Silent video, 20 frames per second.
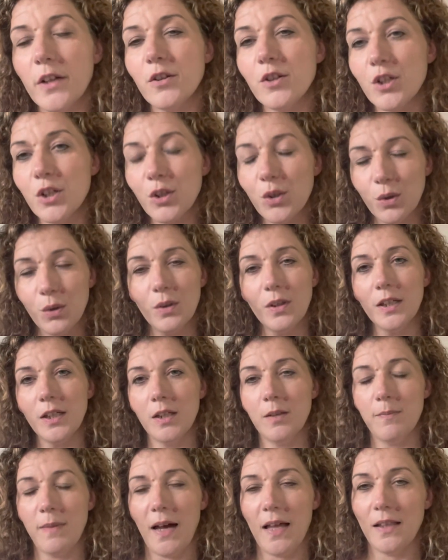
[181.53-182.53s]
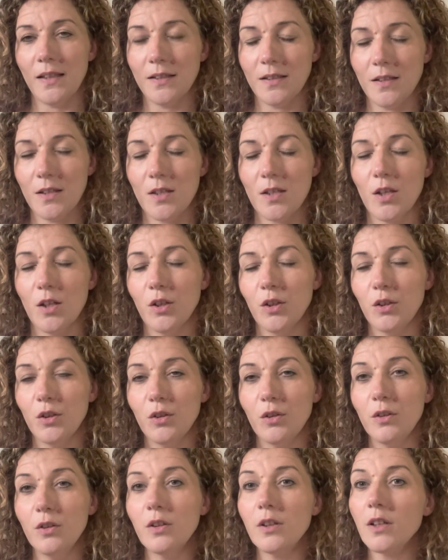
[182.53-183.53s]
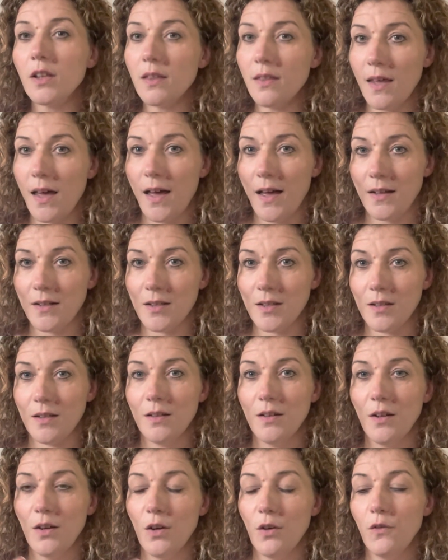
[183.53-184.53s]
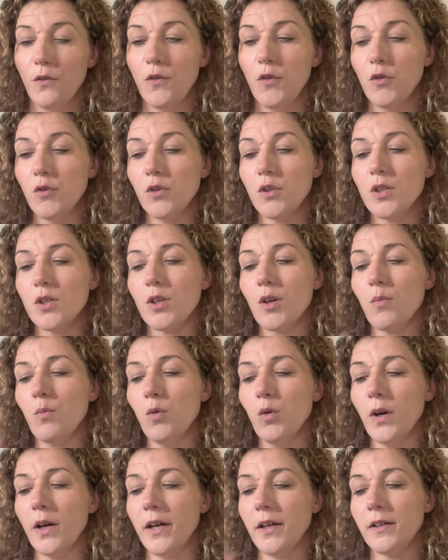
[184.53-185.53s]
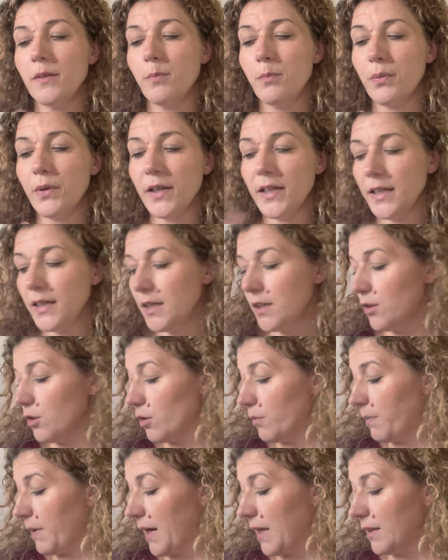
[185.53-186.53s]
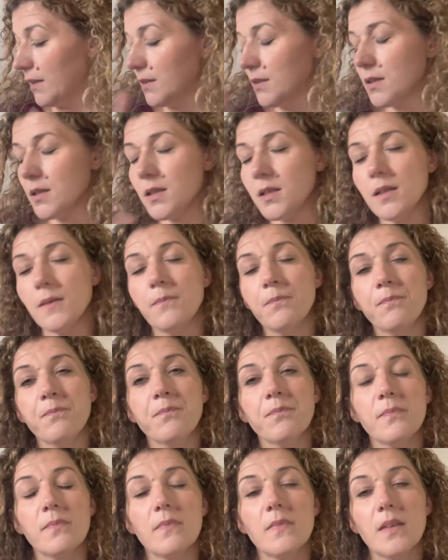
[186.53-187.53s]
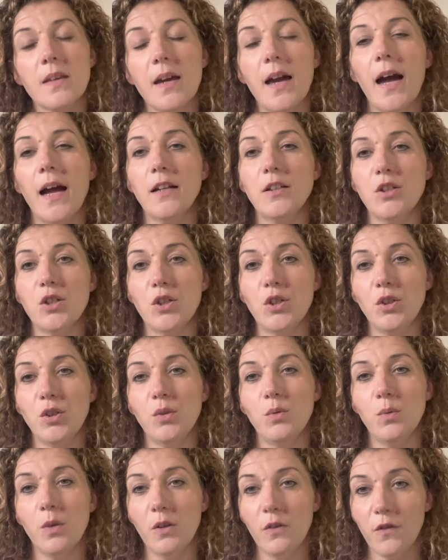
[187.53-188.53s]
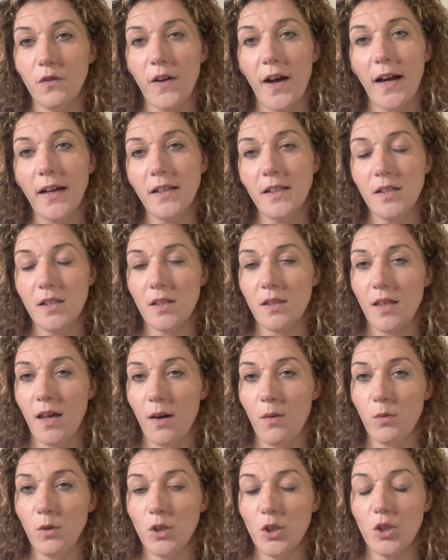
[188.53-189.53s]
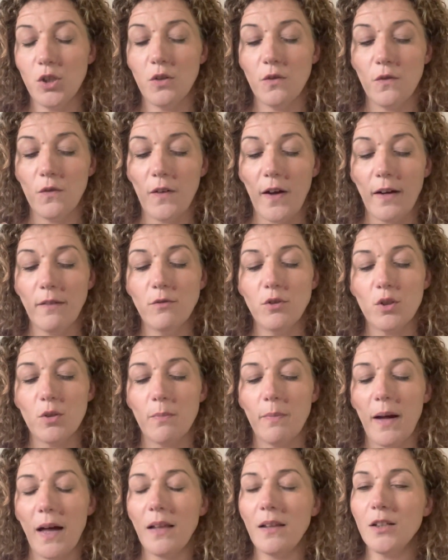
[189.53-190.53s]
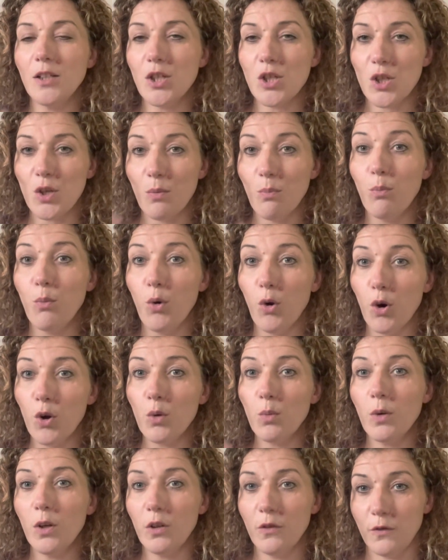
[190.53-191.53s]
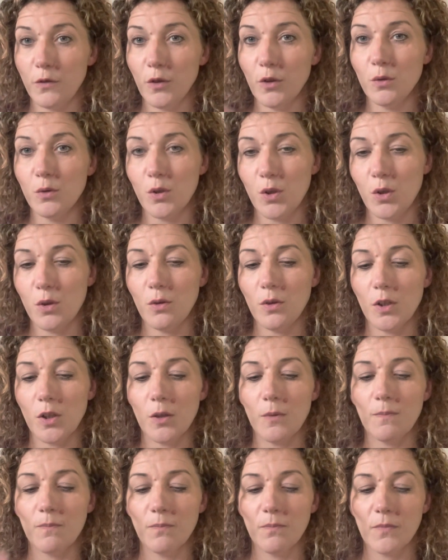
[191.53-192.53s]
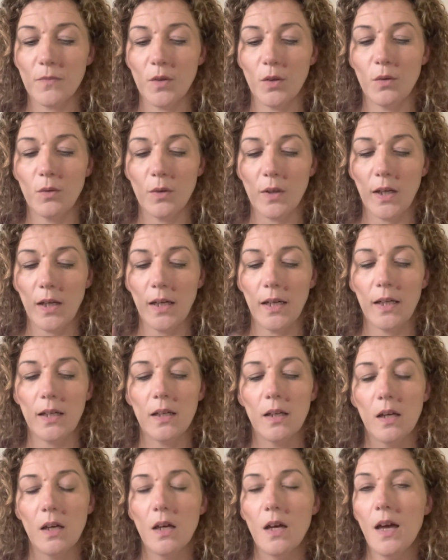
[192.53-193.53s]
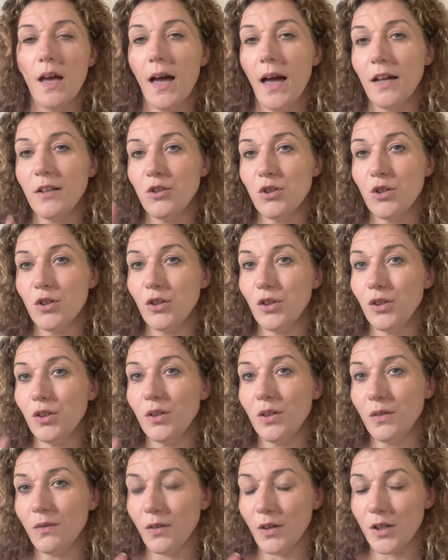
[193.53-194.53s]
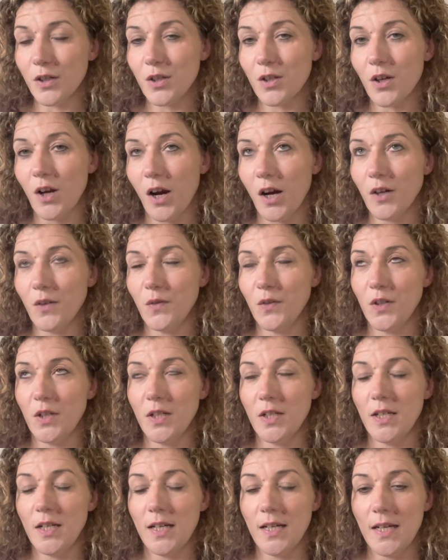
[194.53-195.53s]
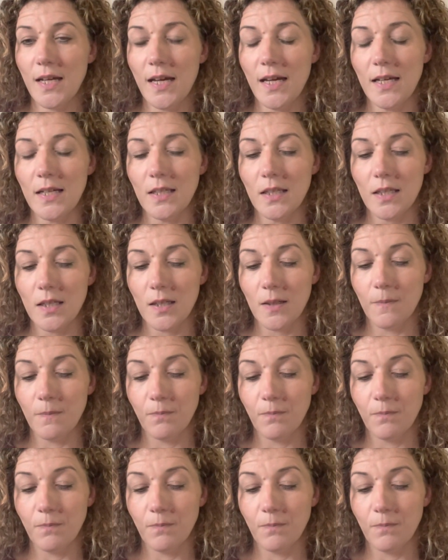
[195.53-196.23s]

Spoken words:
do you need balance? Look at that. Focus on where bringing your balance, and you will find that once you've found your balance, more will flow to you. Okay. And your universe card for today is,